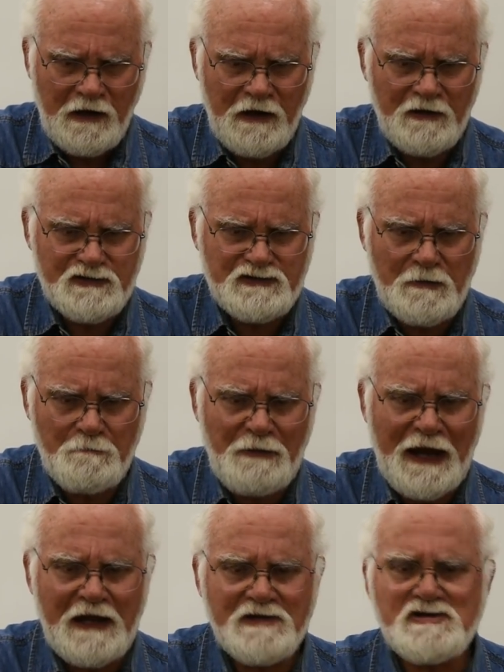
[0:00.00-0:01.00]
Here are some
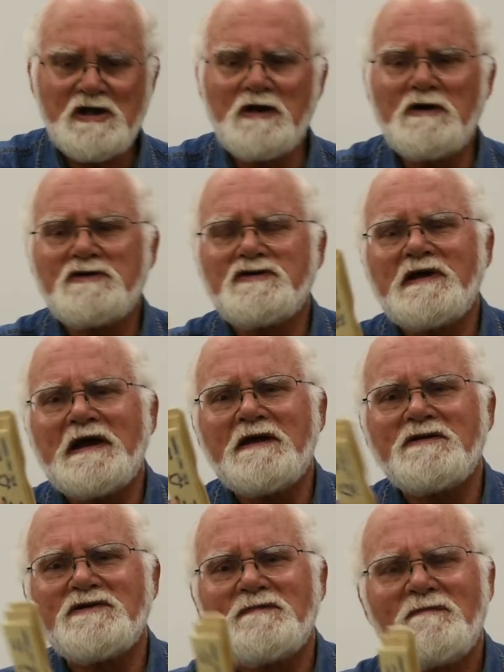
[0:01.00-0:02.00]
paint stirrer
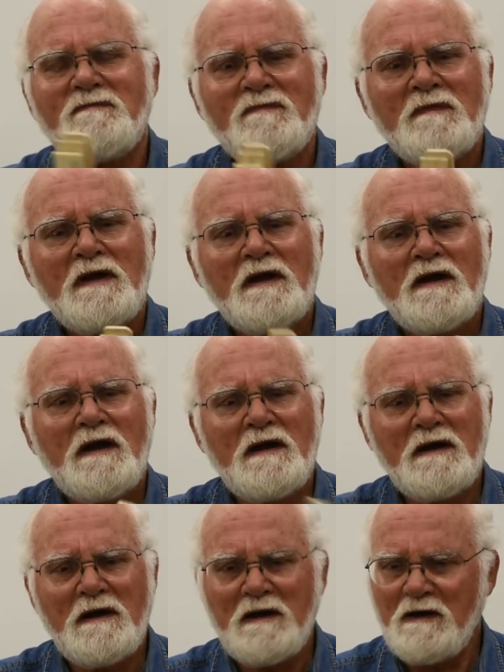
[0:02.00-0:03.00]
sticks.
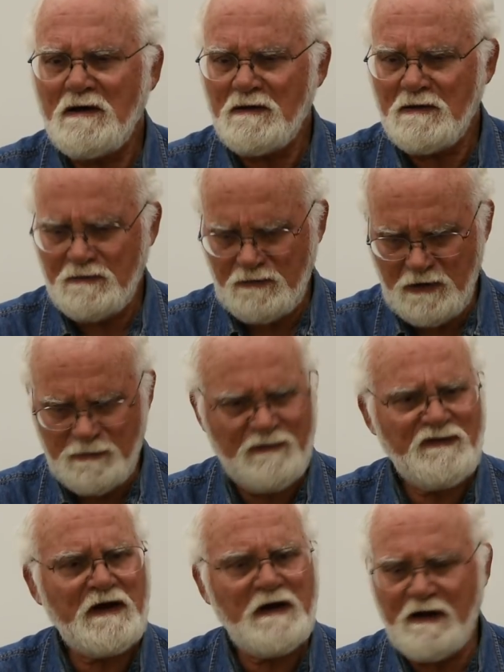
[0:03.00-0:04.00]
Uh, want to be
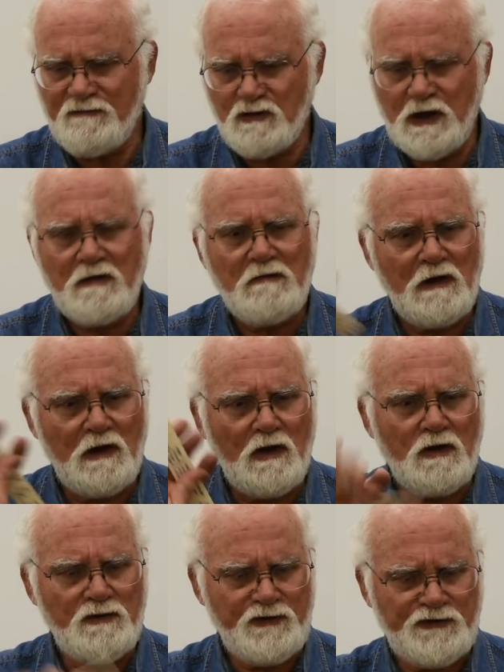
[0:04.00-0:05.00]
fair to everyone.
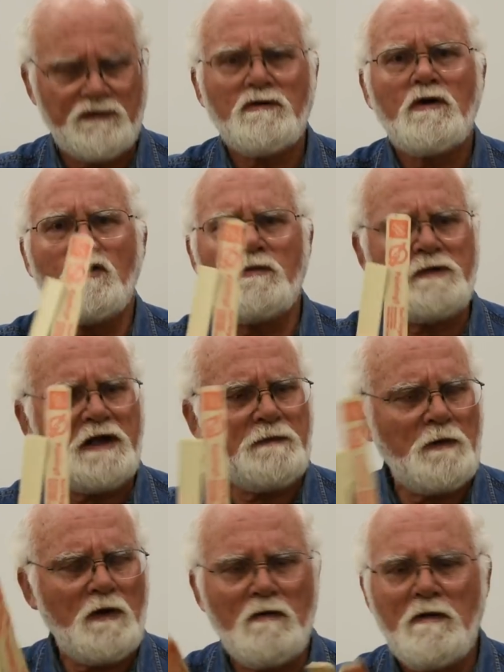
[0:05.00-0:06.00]
Lowe's, Home
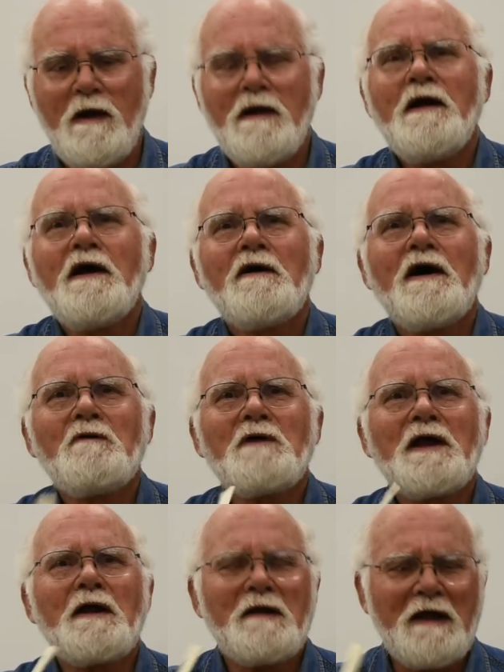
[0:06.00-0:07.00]
Depot. Uh, we
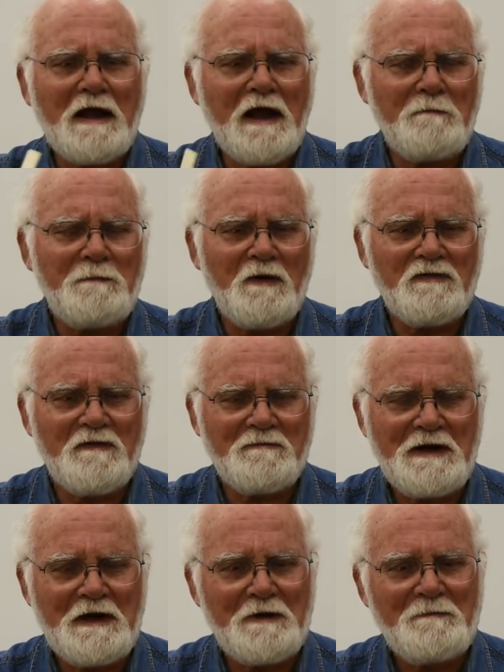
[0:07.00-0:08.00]
got got both of
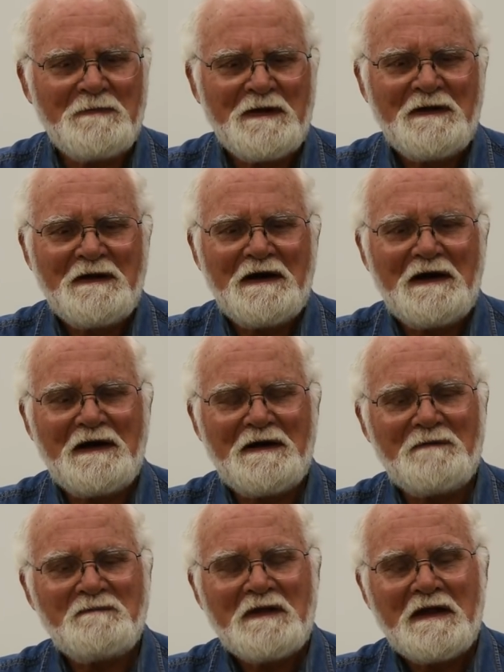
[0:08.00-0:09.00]
them here,
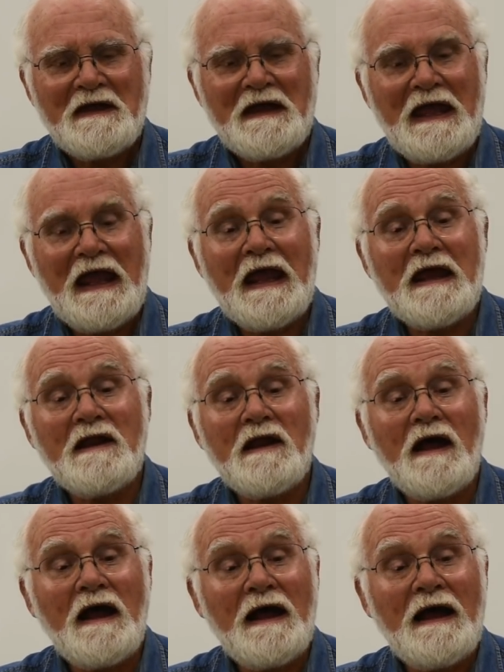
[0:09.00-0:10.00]
uh,
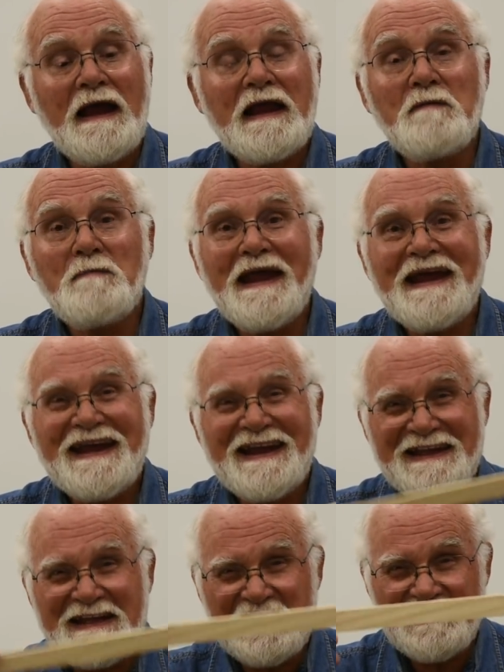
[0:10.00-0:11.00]
and I can make
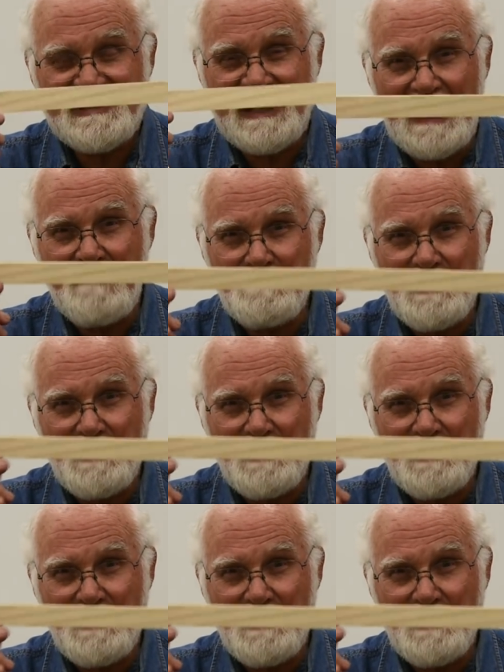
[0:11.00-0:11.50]
at least ten